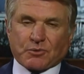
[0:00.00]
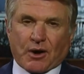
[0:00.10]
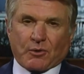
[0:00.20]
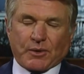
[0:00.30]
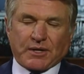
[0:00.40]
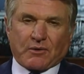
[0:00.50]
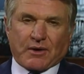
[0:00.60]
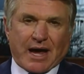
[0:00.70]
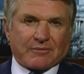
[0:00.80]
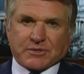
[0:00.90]
Greta, we don't
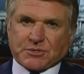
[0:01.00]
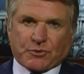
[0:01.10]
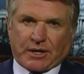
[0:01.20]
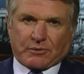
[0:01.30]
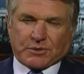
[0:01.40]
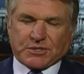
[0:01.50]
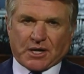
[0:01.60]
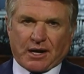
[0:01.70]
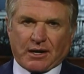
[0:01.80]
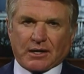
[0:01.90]
have a treaty with
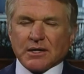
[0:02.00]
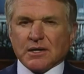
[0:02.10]
China.